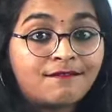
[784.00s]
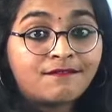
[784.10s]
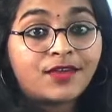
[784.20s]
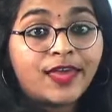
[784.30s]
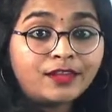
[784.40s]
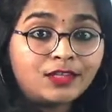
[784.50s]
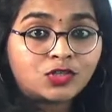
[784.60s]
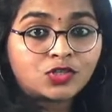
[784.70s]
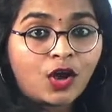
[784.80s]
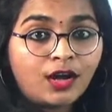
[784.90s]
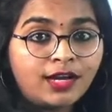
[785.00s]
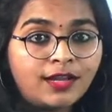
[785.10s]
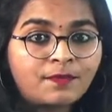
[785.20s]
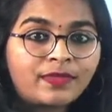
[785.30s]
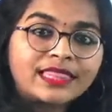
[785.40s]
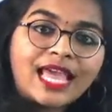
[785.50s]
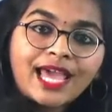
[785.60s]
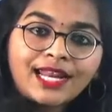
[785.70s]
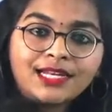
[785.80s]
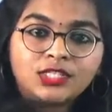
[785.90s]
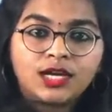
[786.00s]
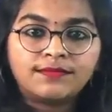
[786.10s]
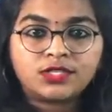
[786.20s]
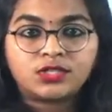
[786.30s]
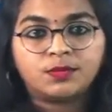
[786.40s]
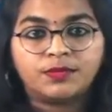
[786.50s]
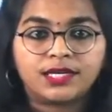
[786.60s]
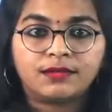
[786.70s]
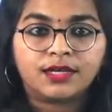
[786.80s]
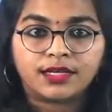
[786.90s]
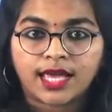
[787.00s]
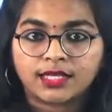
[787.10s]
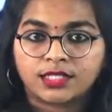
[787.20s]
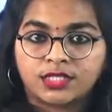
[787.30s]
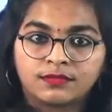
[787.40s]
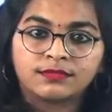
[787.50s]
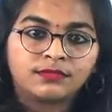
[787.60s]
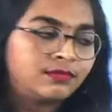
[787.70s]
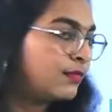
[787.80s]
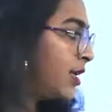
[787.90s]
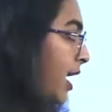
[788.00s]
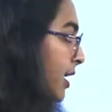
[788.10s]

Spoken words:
where the solid directly jumps to become a gas. I'll